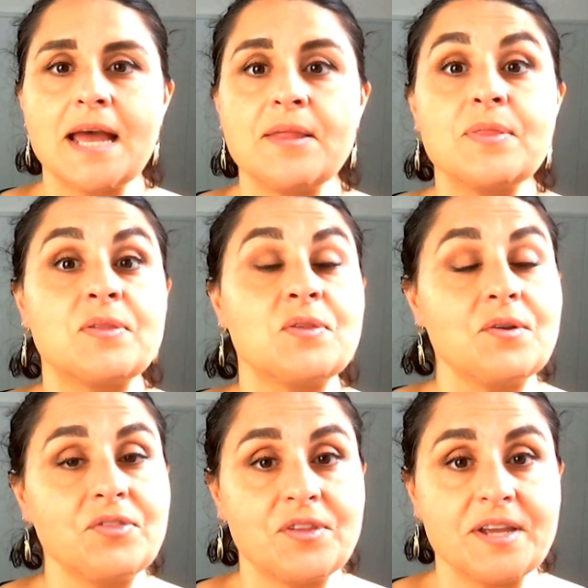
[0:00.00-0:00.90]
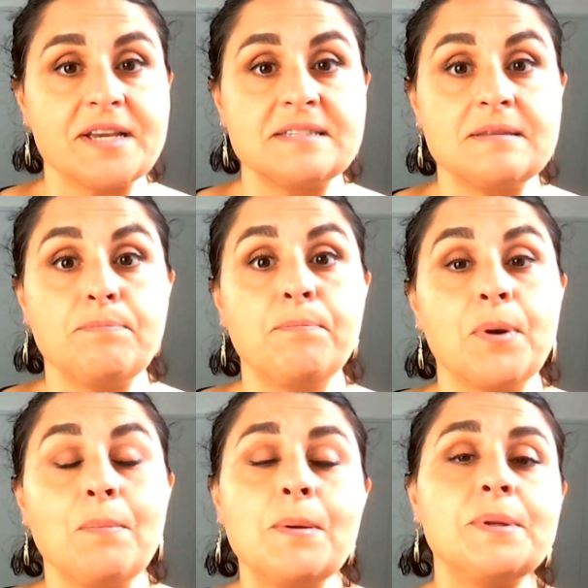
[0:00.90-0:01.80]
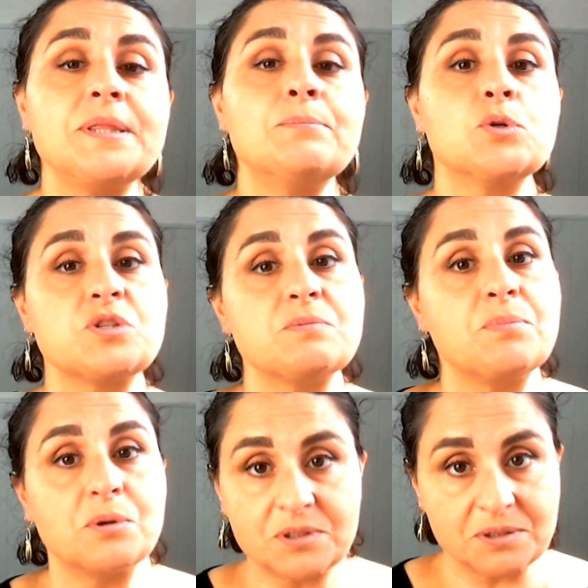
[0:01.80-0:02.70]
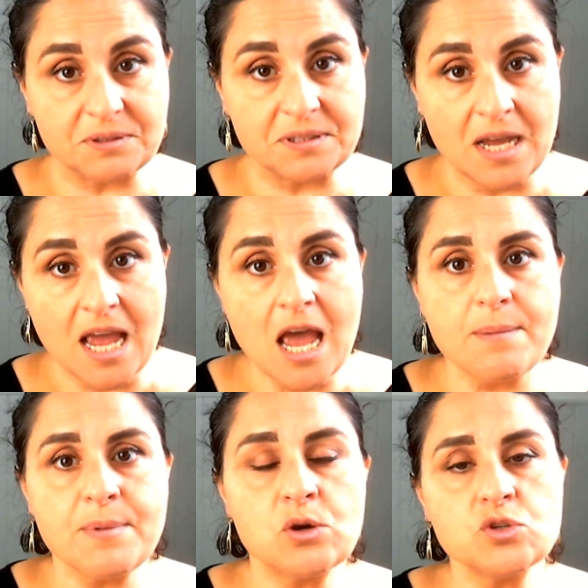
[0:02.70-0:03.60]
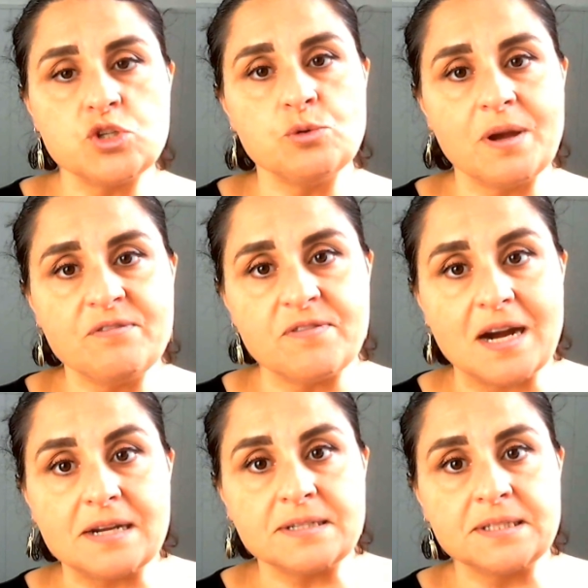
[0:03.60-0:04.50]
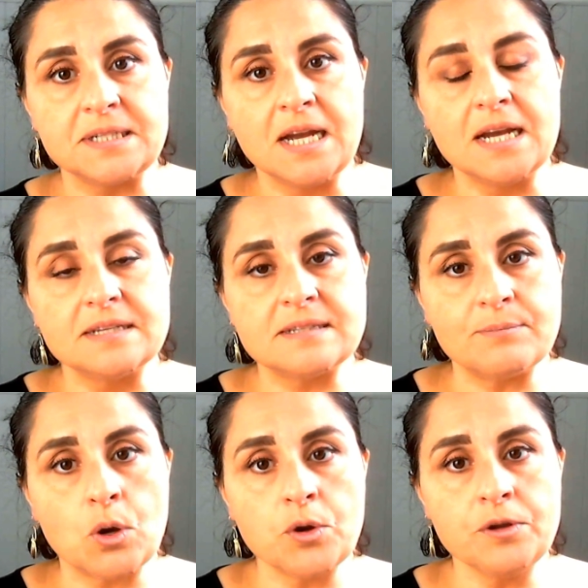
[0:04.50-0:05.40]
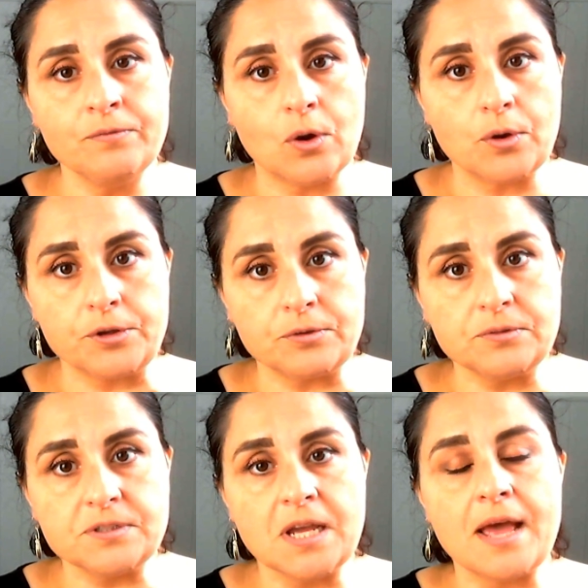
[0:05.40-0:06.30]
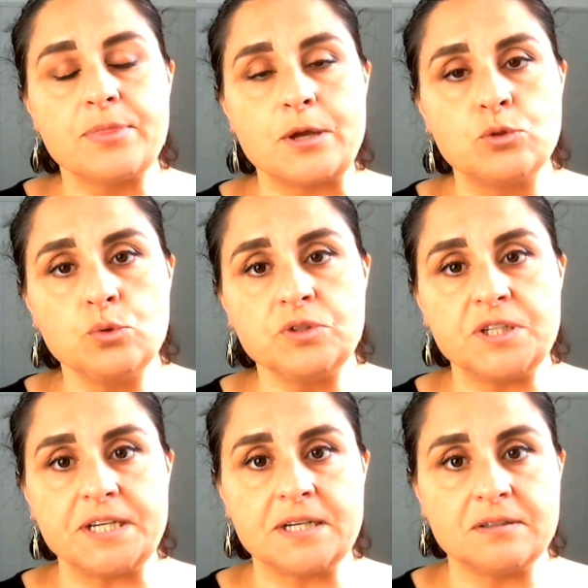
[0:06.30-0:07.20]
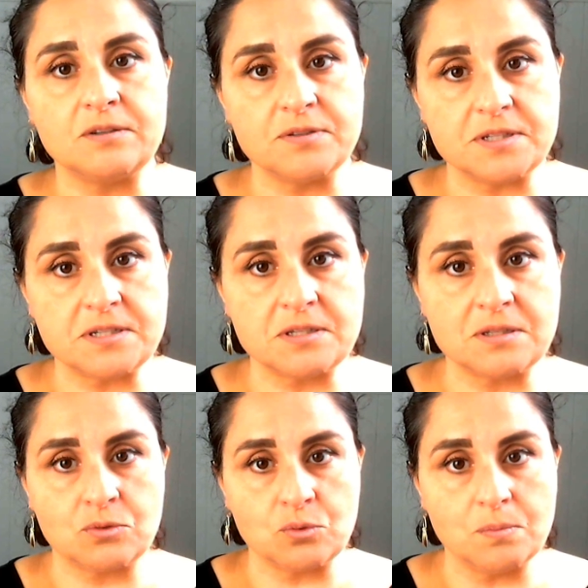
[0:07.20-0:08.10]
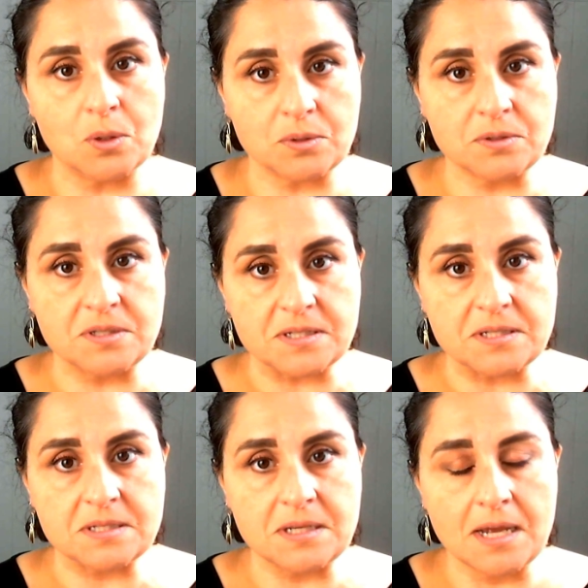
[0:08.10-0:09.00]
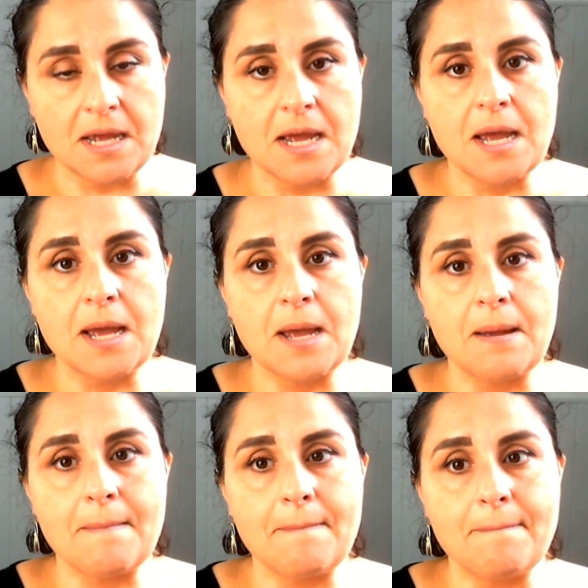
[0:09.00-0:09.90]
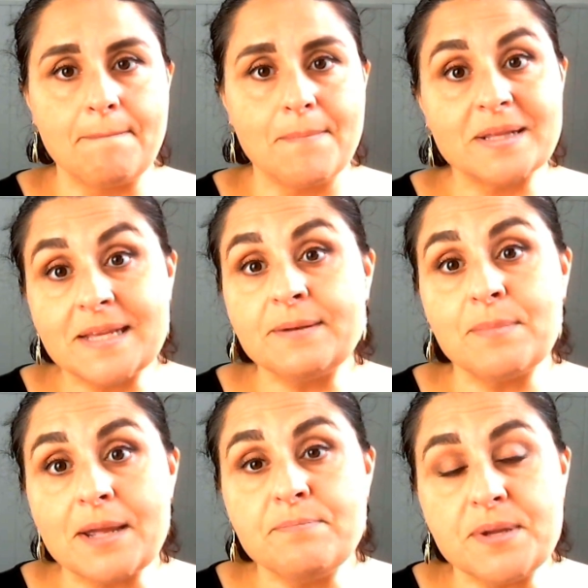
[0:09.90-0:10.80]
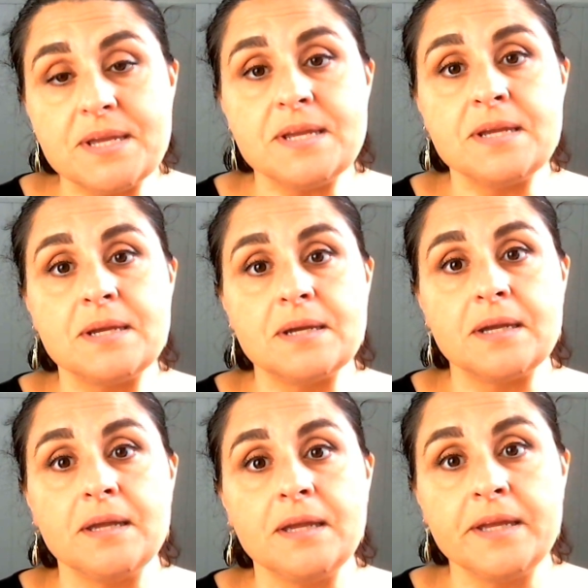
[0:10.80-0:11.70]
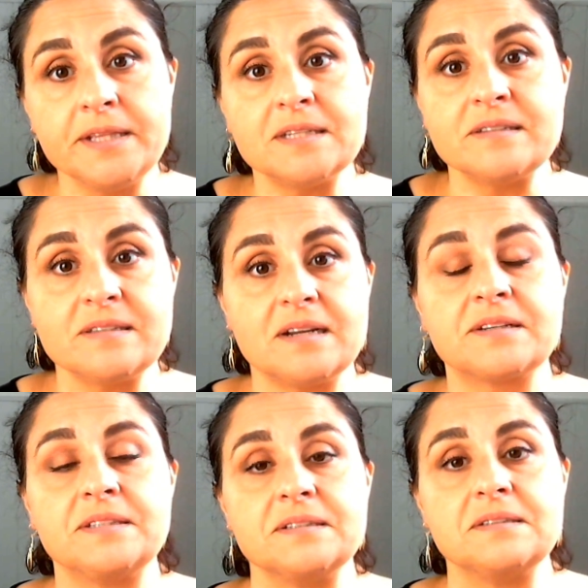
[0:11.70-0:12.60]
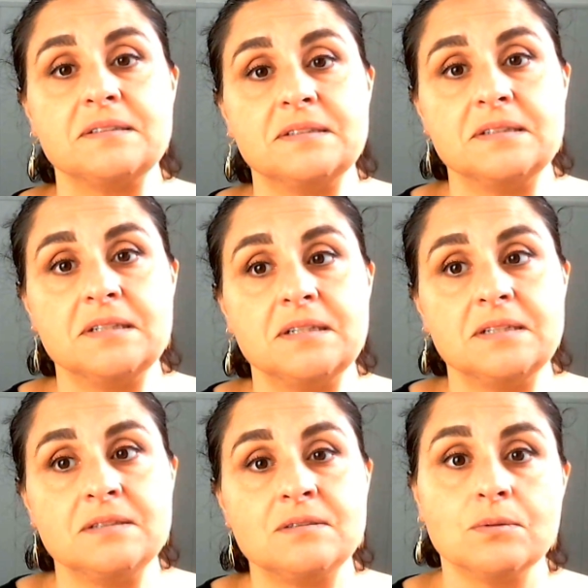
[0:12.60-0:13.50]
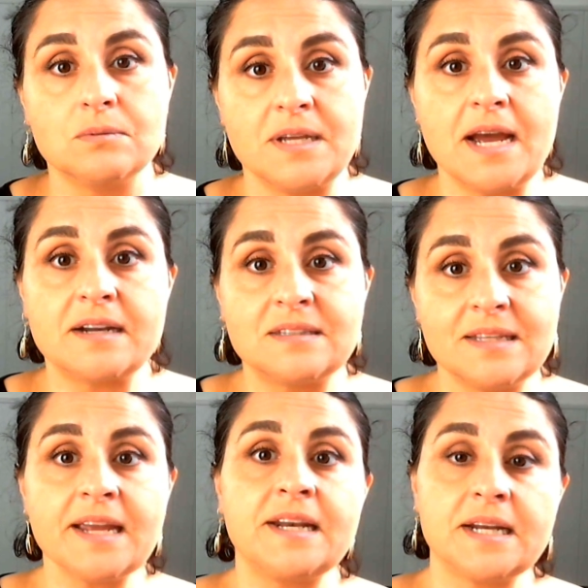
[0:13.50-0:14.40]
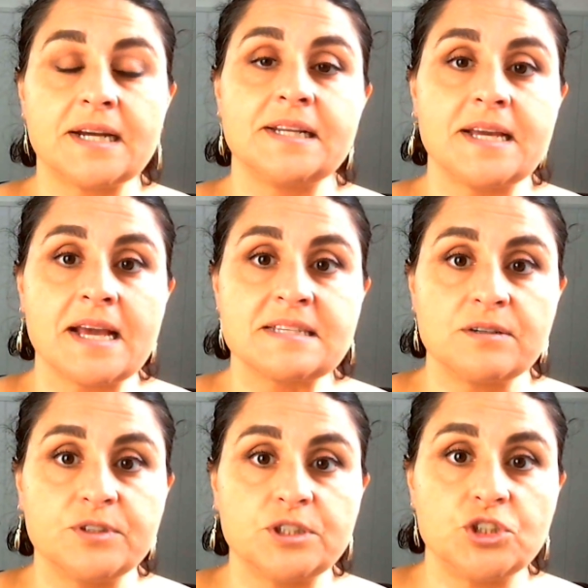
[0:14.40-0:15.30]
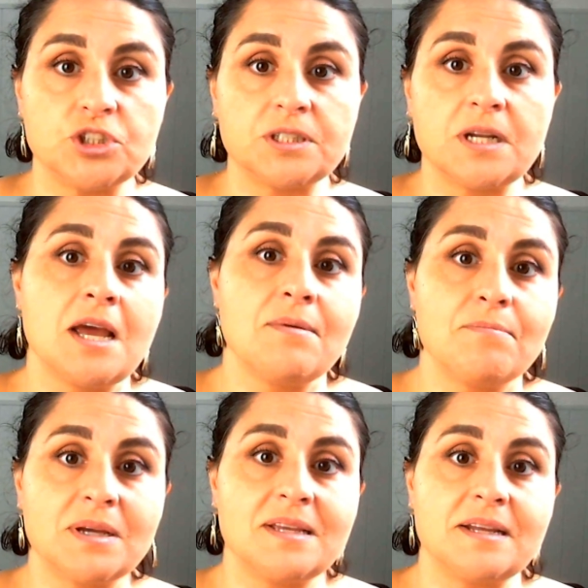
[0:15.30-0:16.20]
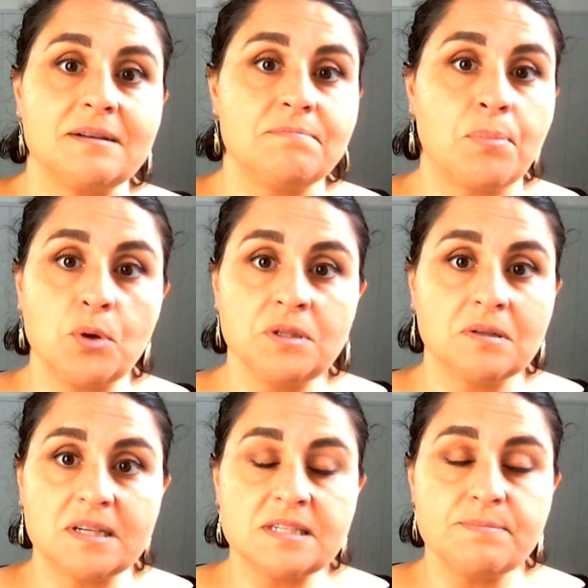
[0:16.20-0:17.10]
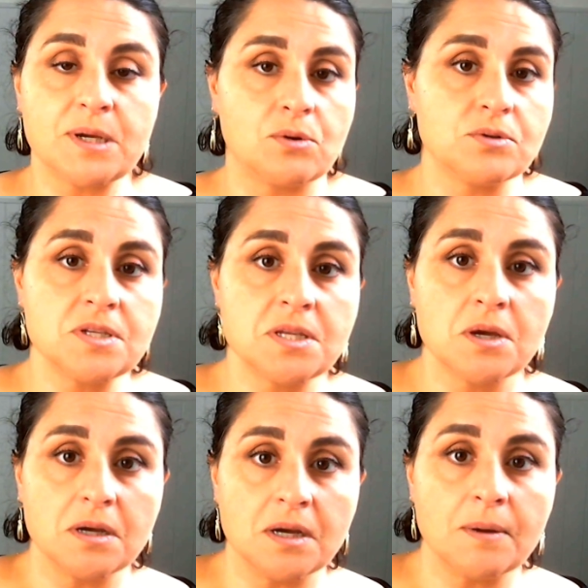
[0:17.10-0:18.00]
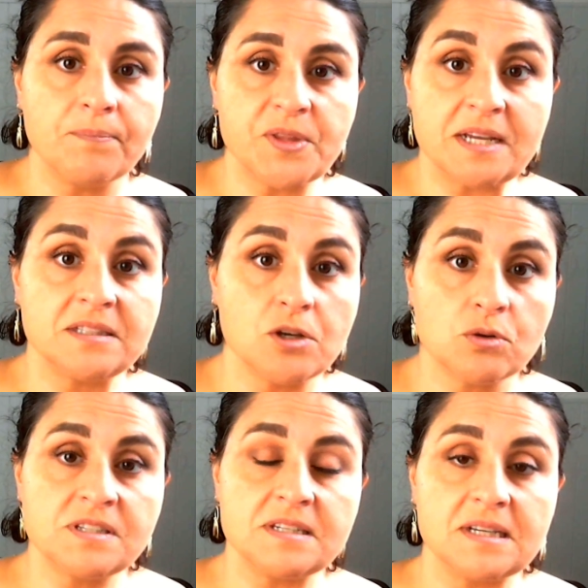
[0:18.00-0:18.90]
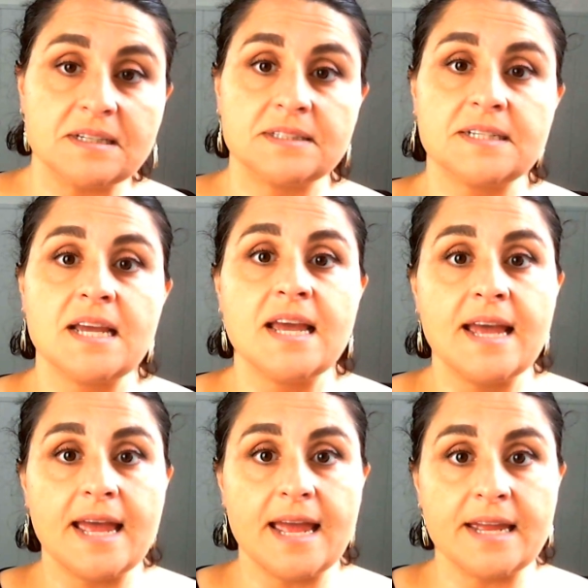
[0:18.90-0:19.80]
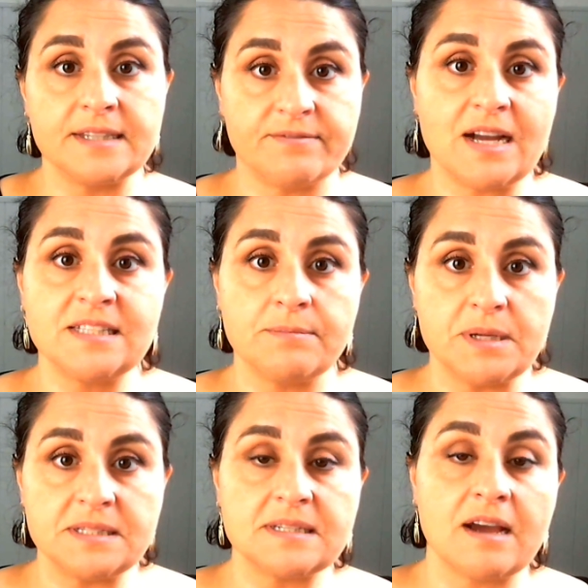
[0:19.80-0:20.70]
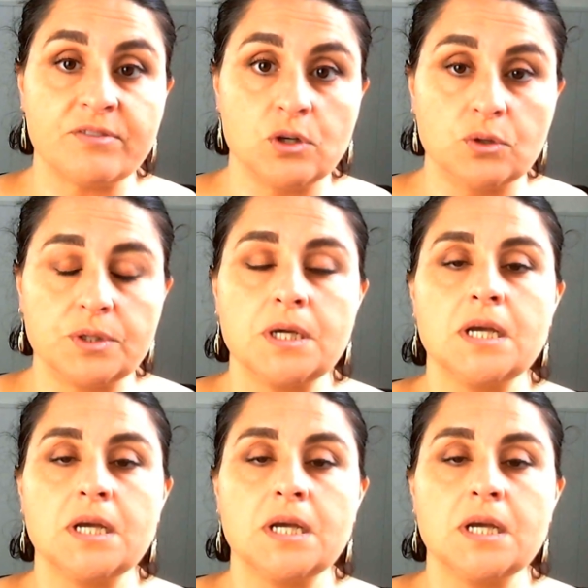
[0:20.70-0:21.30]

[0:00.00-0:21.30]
And the third thing is probably the most important, because you might find some olive oils that do tick the first two boxes, but then might be heat extracted. So they are technically extra virgin, but then pointless because the antioxidant and the vitamins have gone.